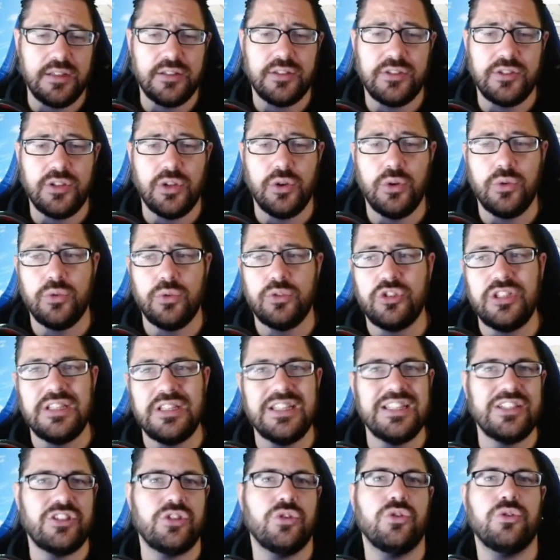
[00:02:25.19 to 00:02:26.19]
So she
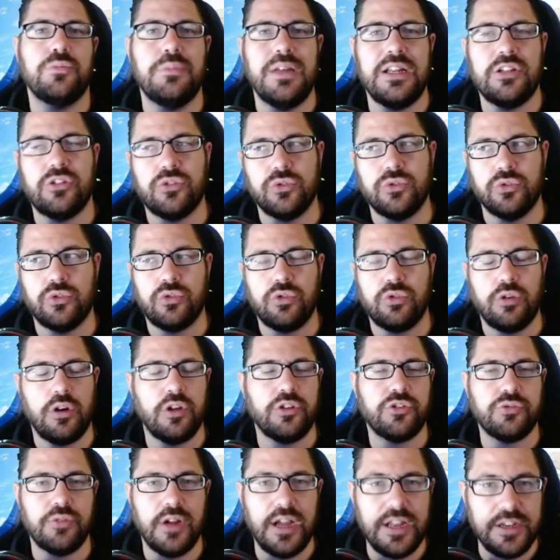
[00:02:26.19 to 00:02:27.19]
hits those magical
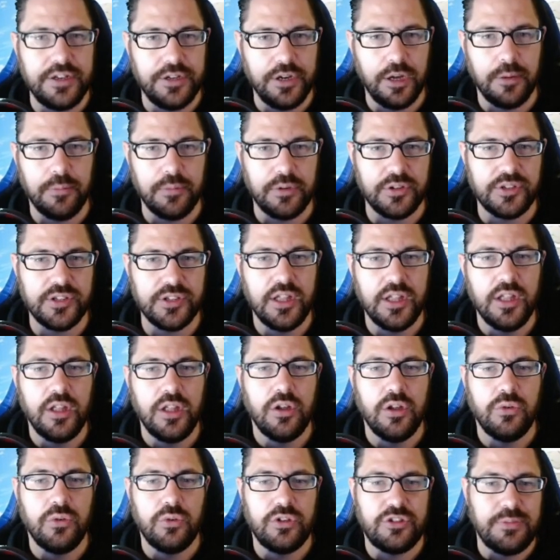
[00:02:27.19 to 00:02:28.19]
cross-ride numbers,
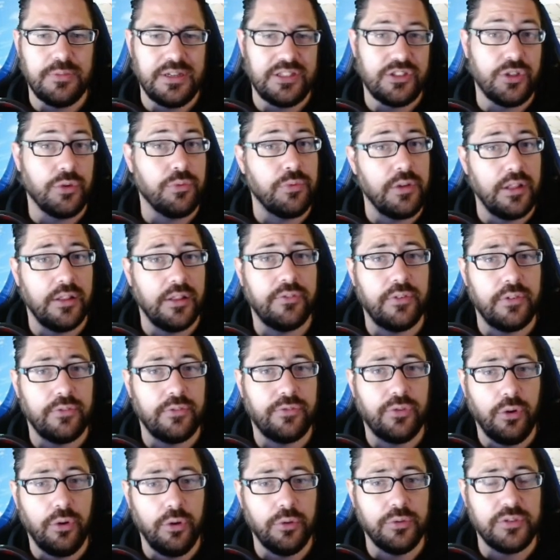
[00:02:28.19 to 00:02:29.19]
which makes her relevant
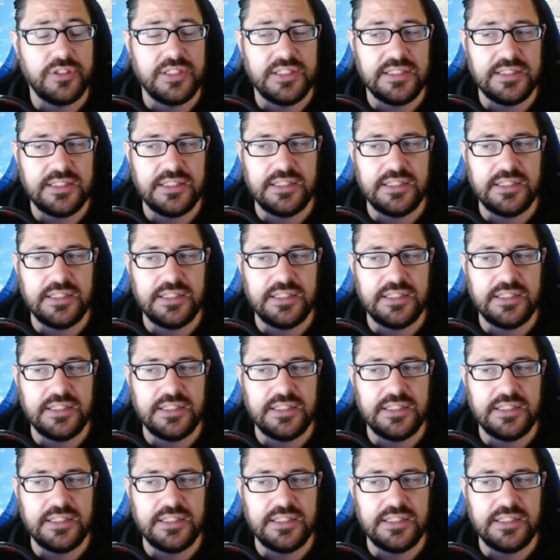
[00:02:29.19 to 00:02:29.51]
for OTT.